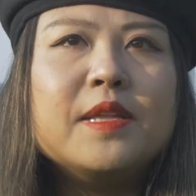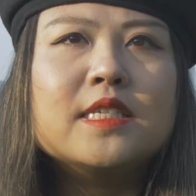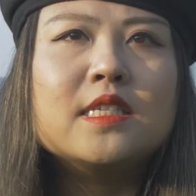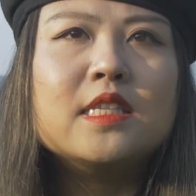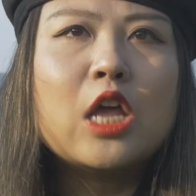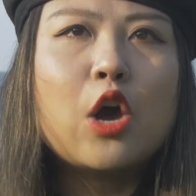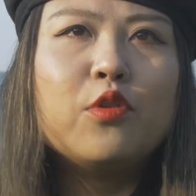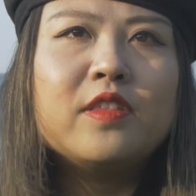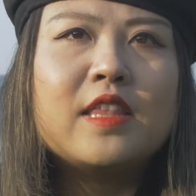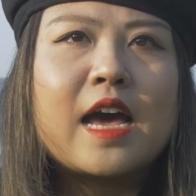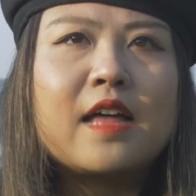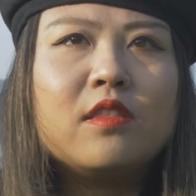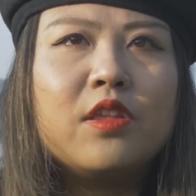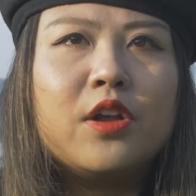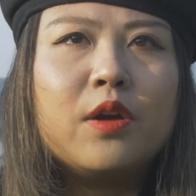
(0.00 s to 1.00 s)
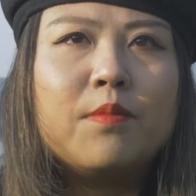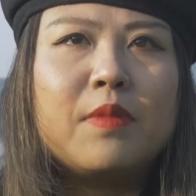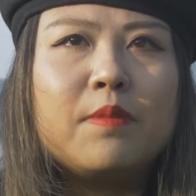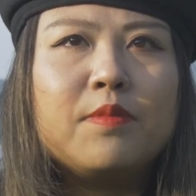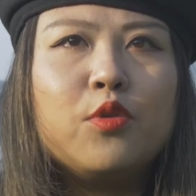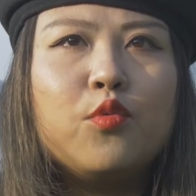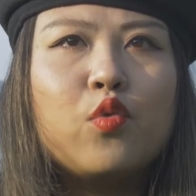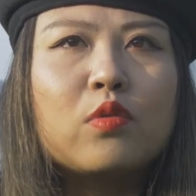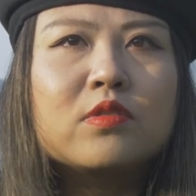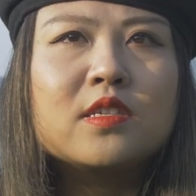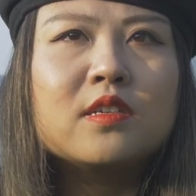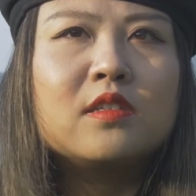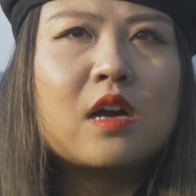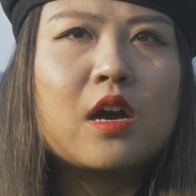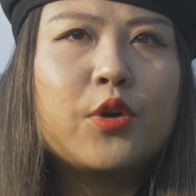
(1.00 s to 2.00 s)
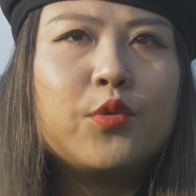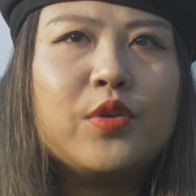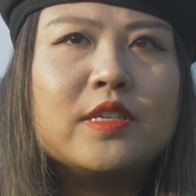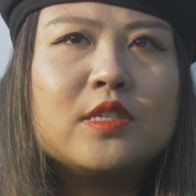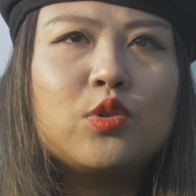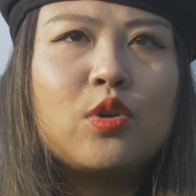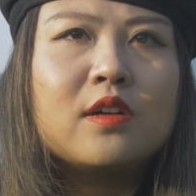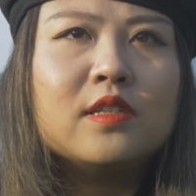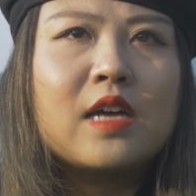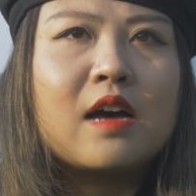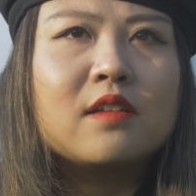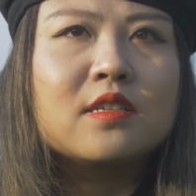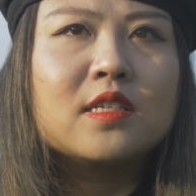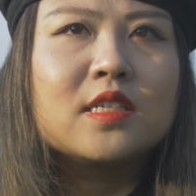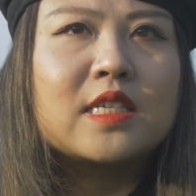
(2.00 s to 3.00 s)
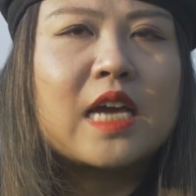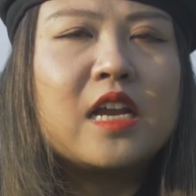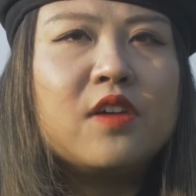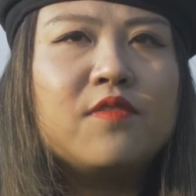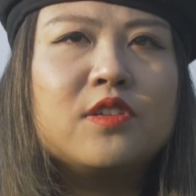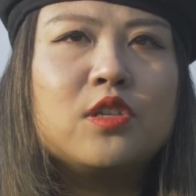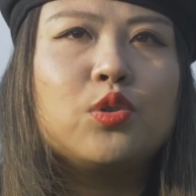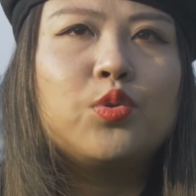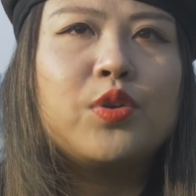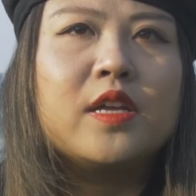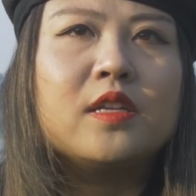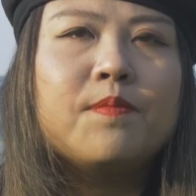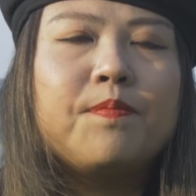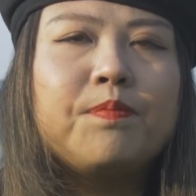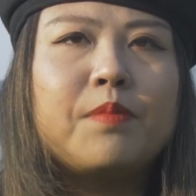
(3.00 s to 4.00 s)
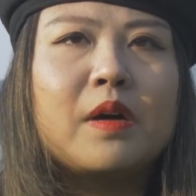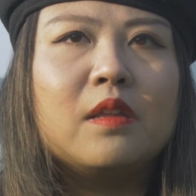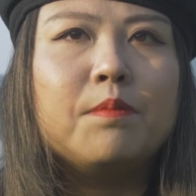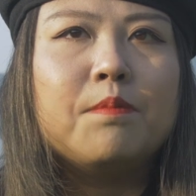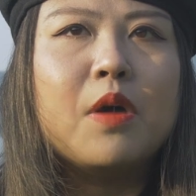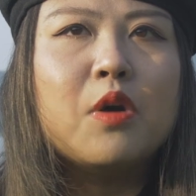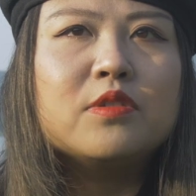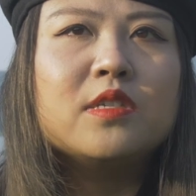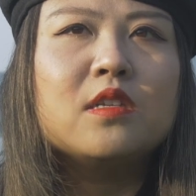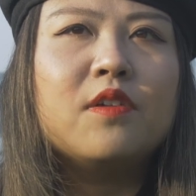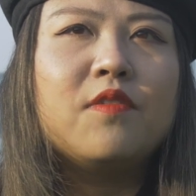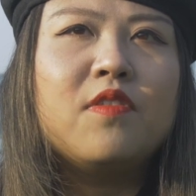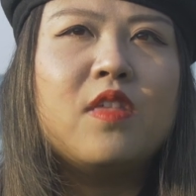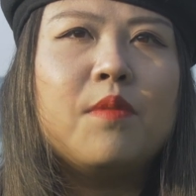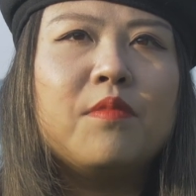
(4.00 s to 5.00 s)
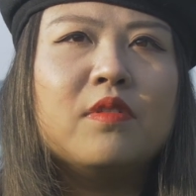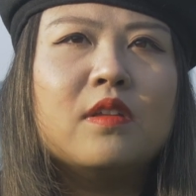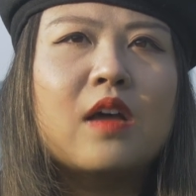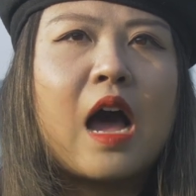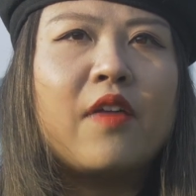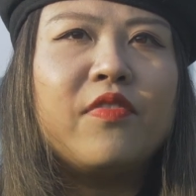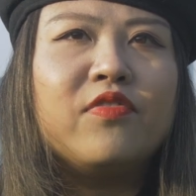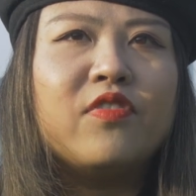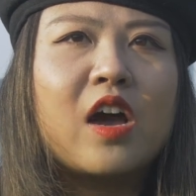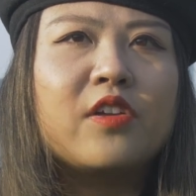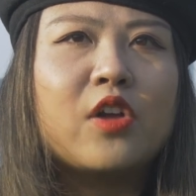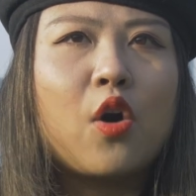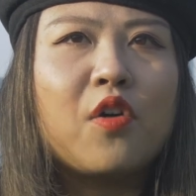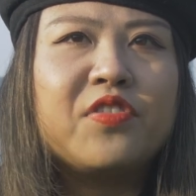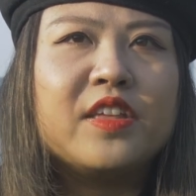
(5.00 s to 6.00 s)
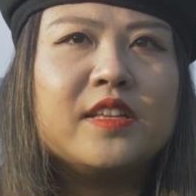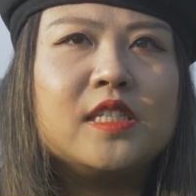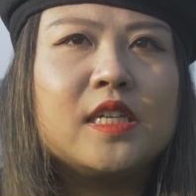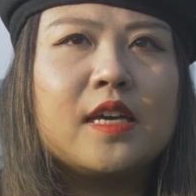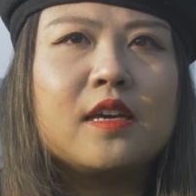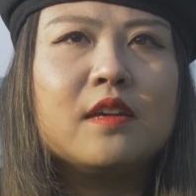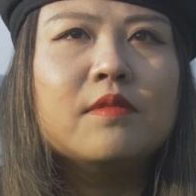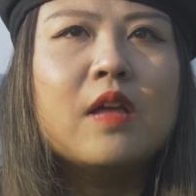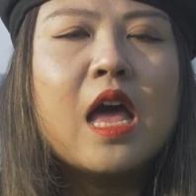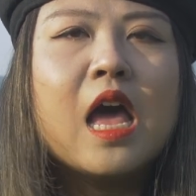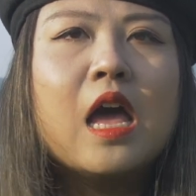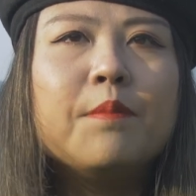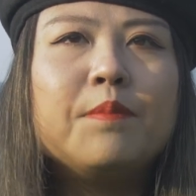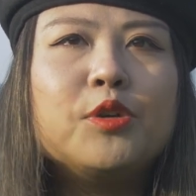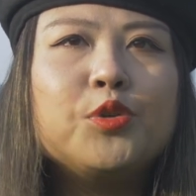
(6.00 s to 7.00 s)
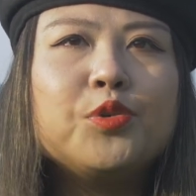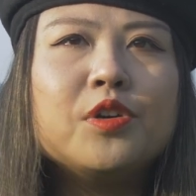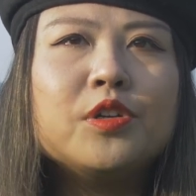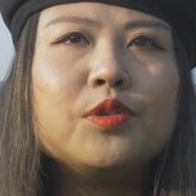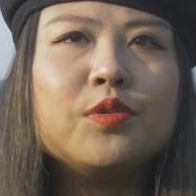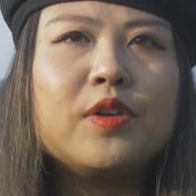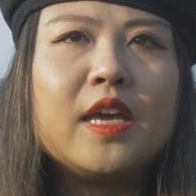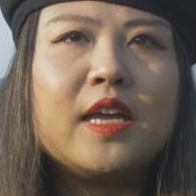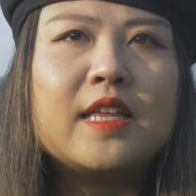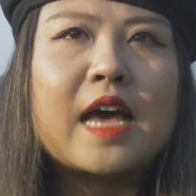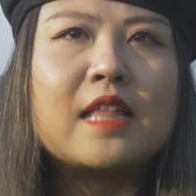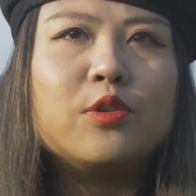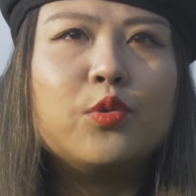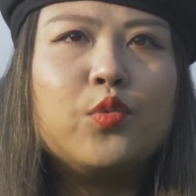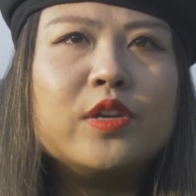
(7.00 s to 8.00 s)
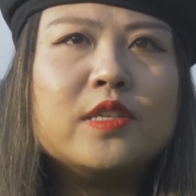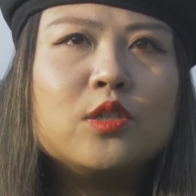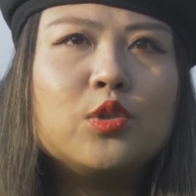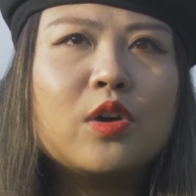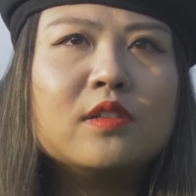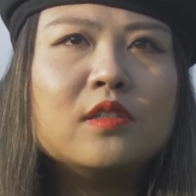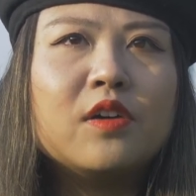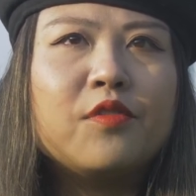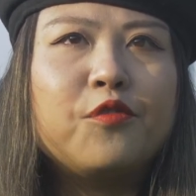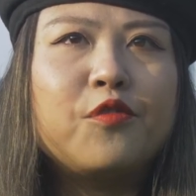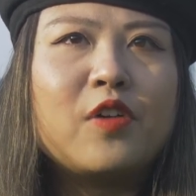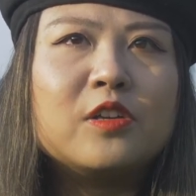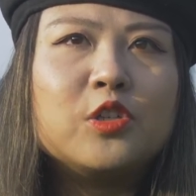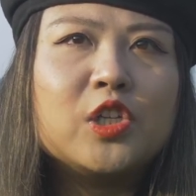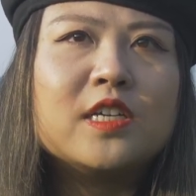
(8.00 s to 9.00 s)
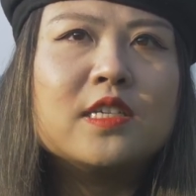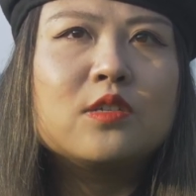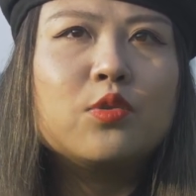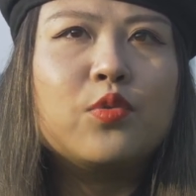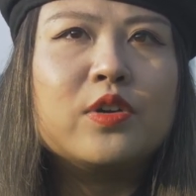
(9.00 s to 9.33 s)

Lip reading: Please note that there may be roast duck restaurants on the side of the street, but most of them are not authentic. Be sure to eat at a restaurant or franchise